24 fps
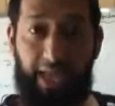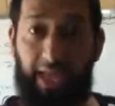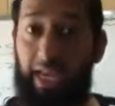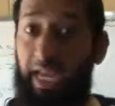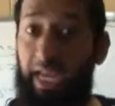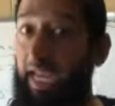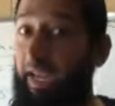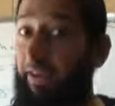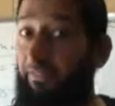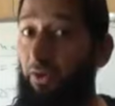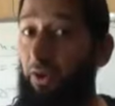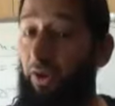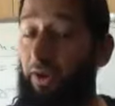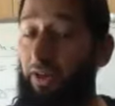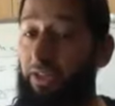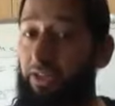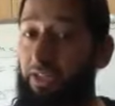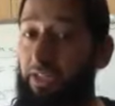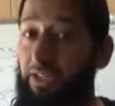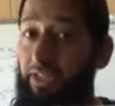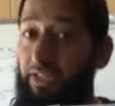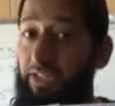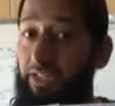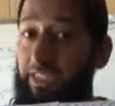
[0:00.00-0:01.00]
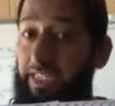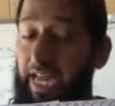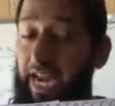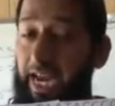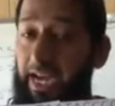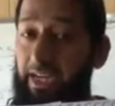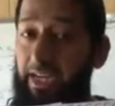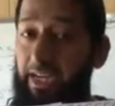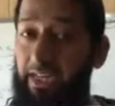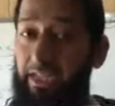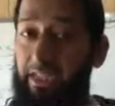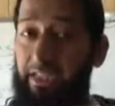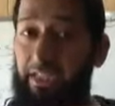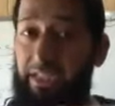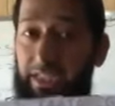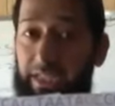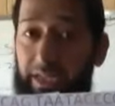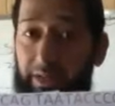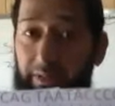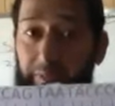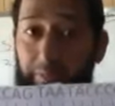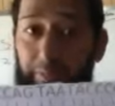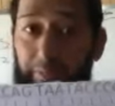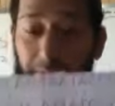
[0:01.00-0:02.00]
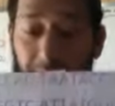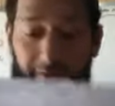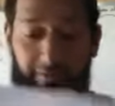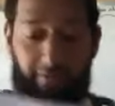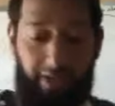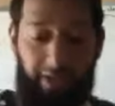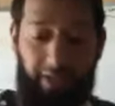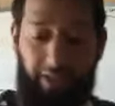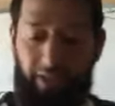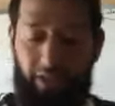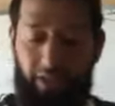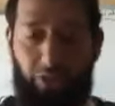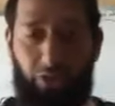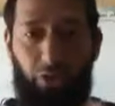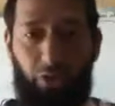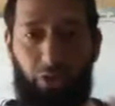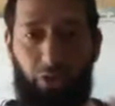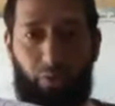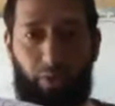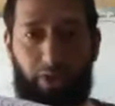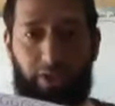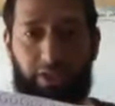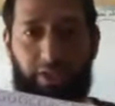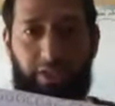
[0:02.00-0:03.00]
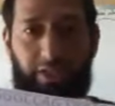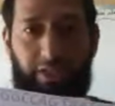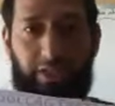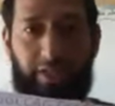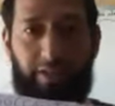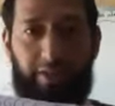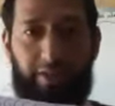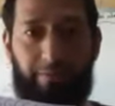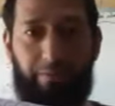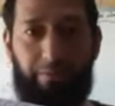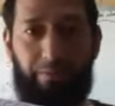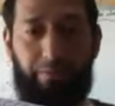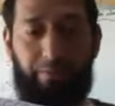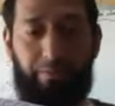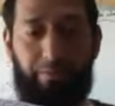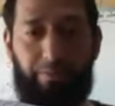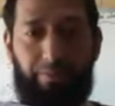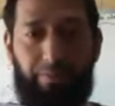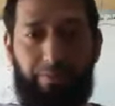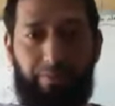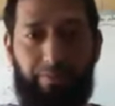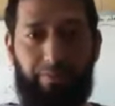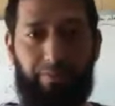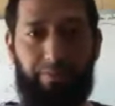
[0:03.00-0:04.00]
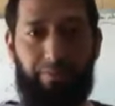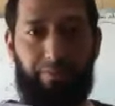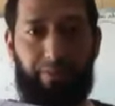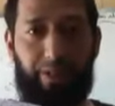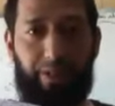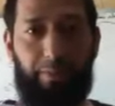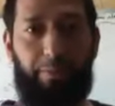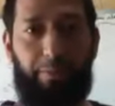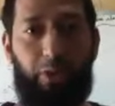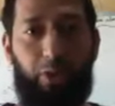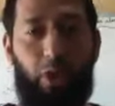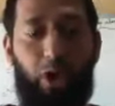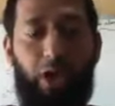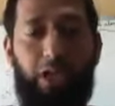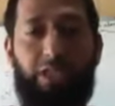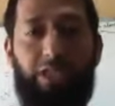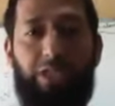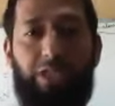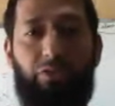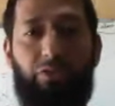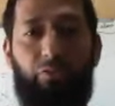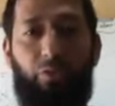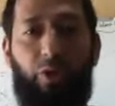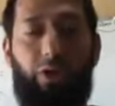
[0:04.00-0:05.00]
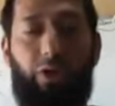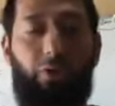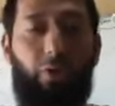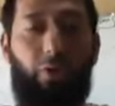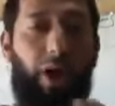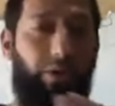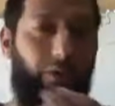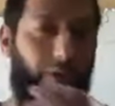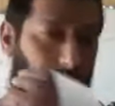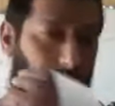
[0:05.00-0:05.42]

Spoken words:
If your restriction site is between this sequence, because what you have to